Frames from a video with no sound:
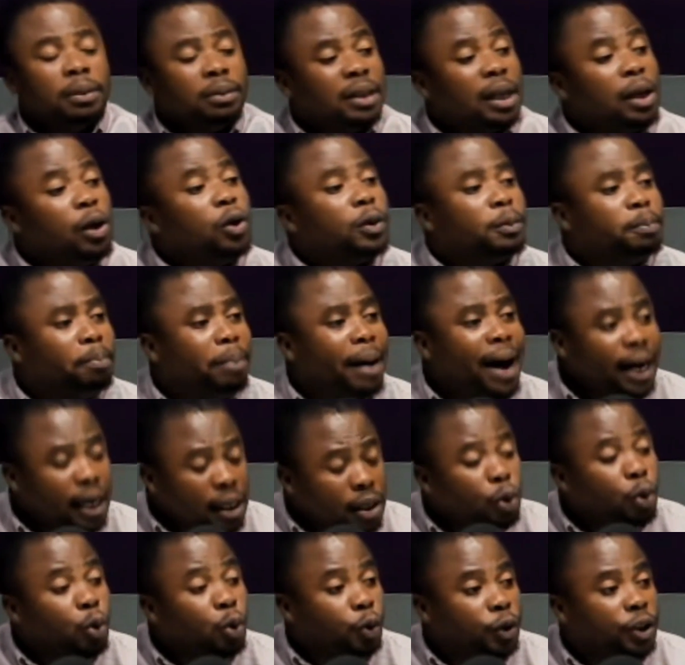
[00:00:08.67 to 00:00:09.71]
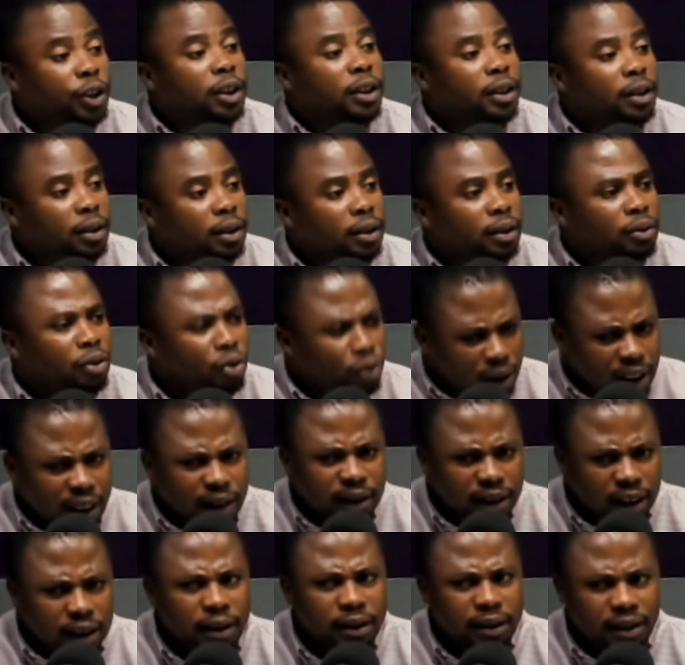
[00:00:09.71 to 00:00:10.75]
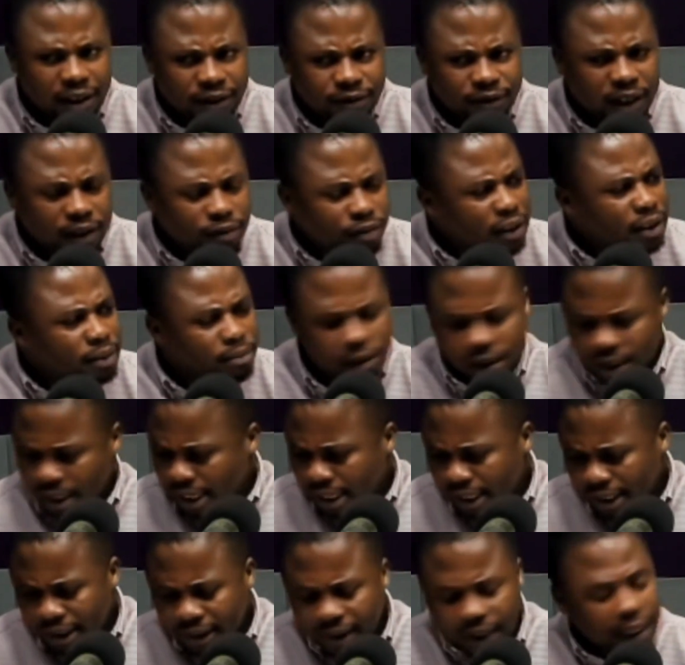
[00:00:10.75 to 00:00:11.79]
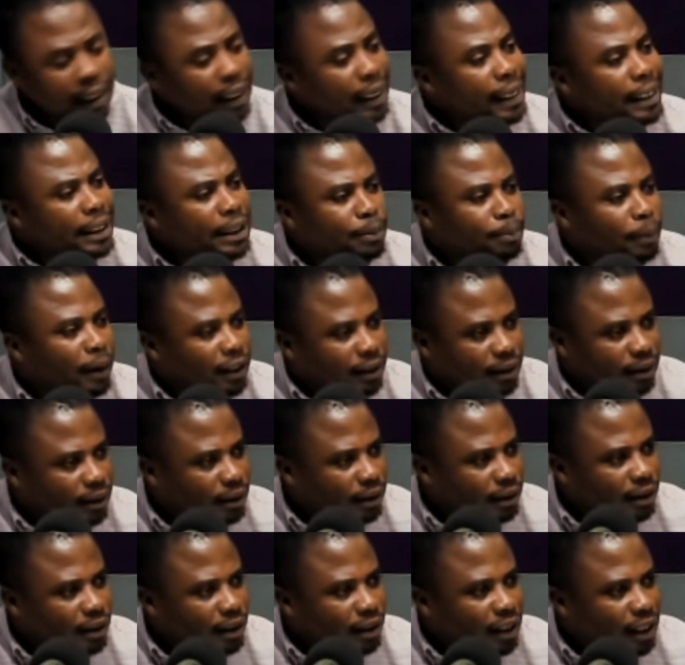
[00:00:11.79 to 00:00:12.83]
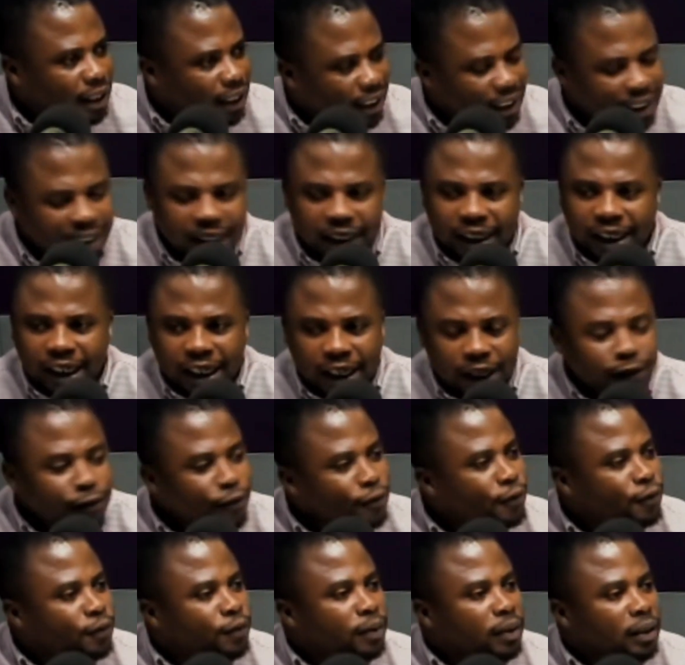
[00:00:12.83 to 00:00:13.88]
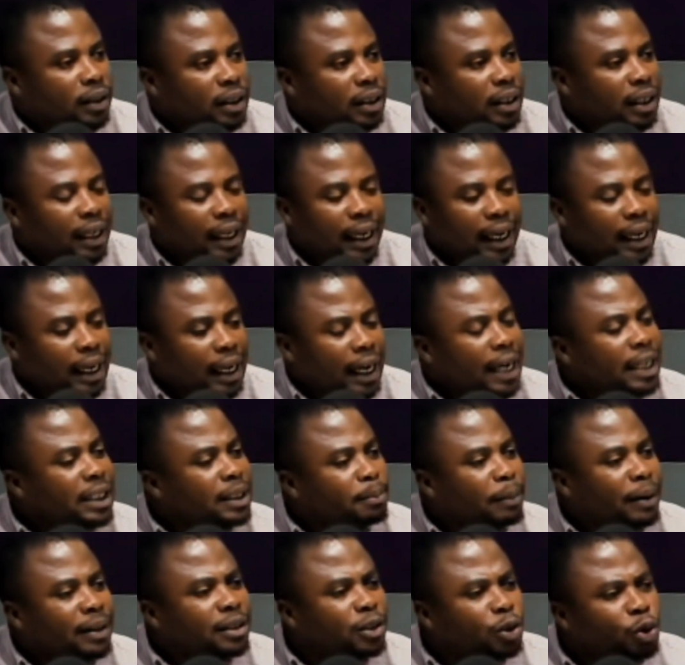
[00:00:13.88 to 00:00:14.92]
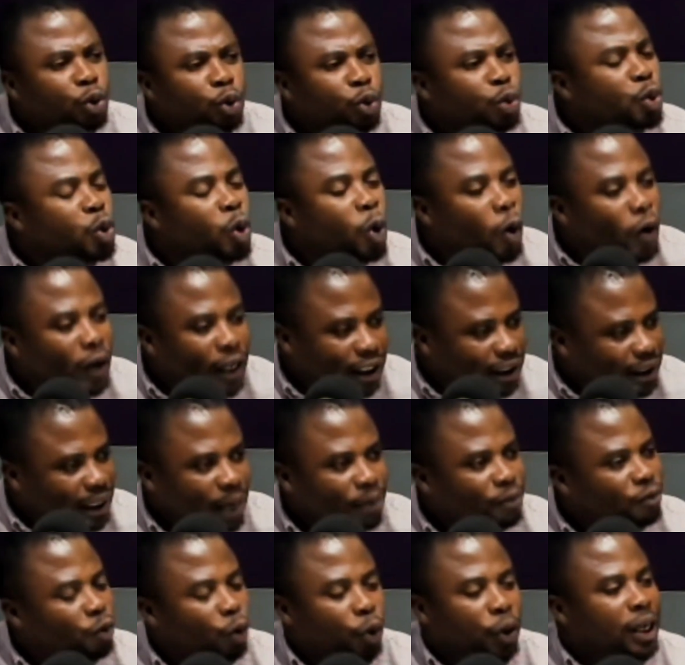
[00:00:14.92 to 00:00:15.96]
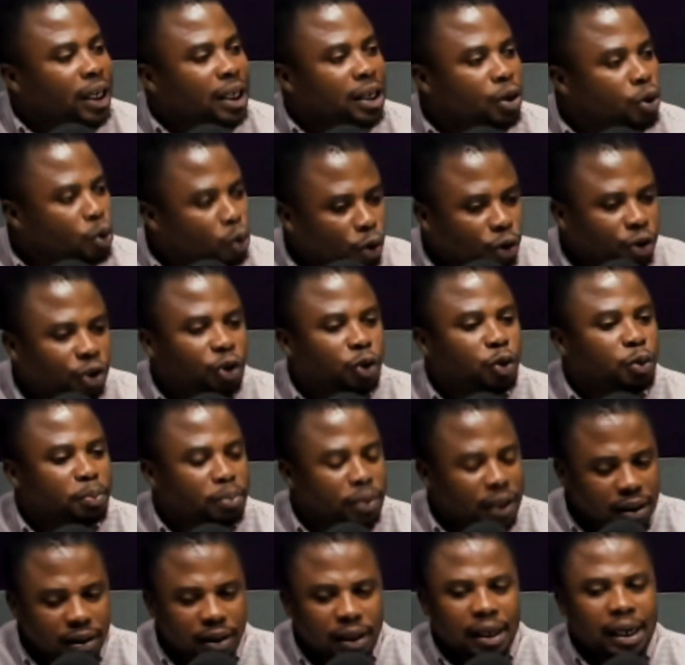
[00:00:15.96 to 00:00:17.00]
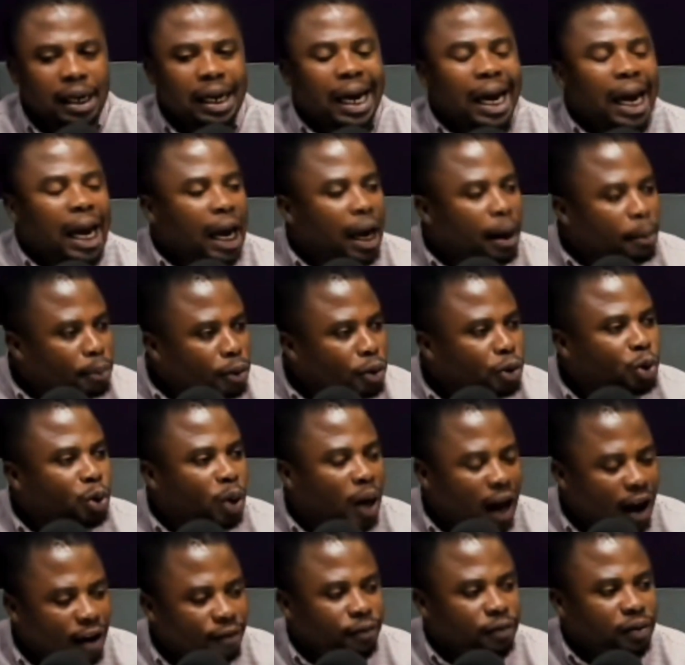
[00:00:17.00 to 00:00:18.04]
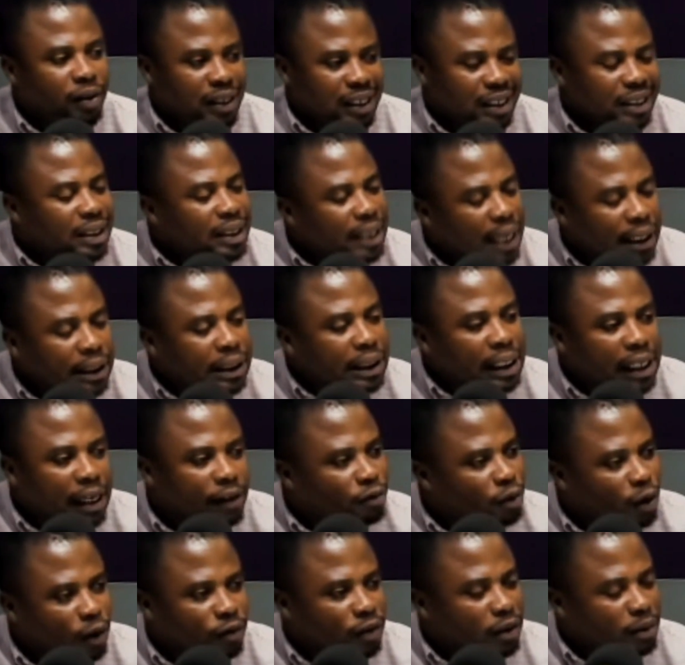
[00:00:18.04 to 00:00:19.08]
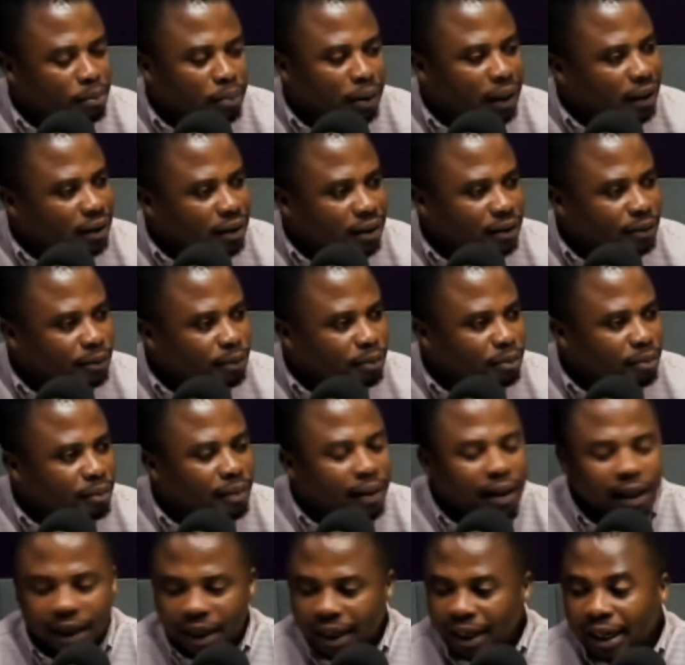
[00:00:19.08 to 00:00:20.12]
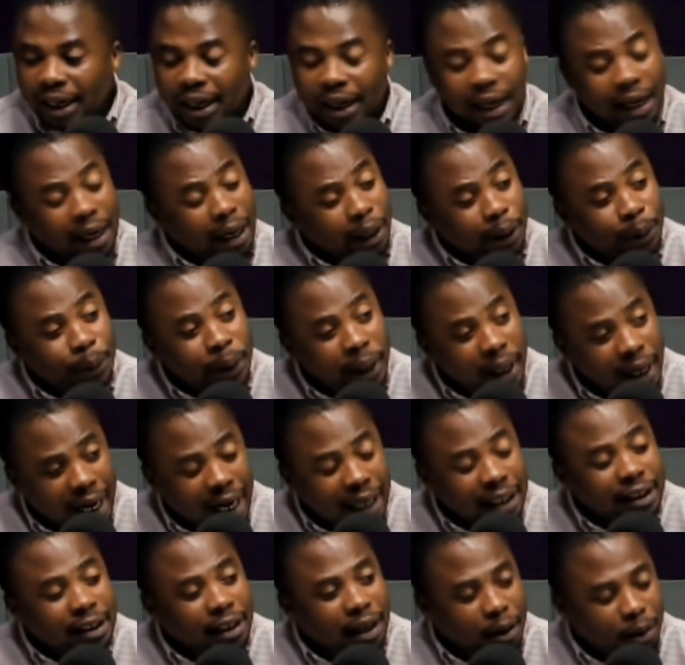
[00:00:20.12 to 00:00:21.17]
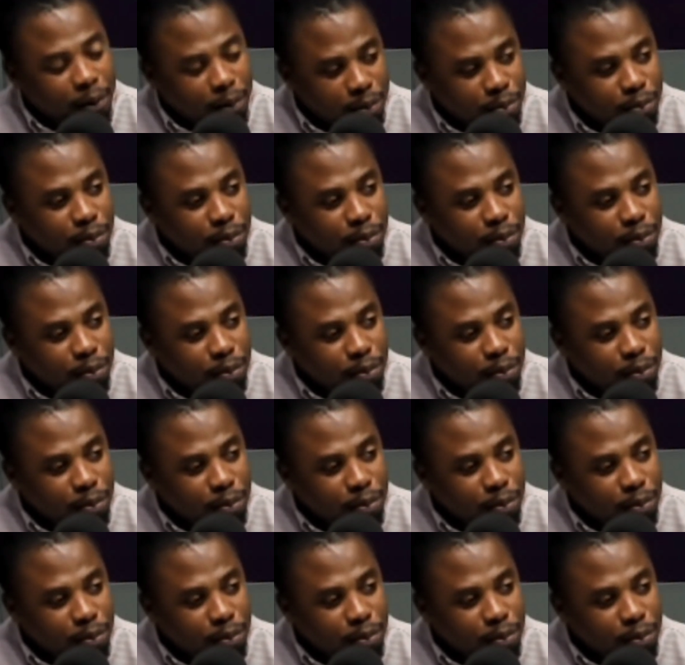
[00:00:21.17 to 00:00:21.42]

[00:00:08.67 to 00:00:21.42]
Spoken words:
They look badly coached. Yes, they've given him. He's at 8 months. If 8 months is too long a time for any coach to be able to have a certain level of impact. Another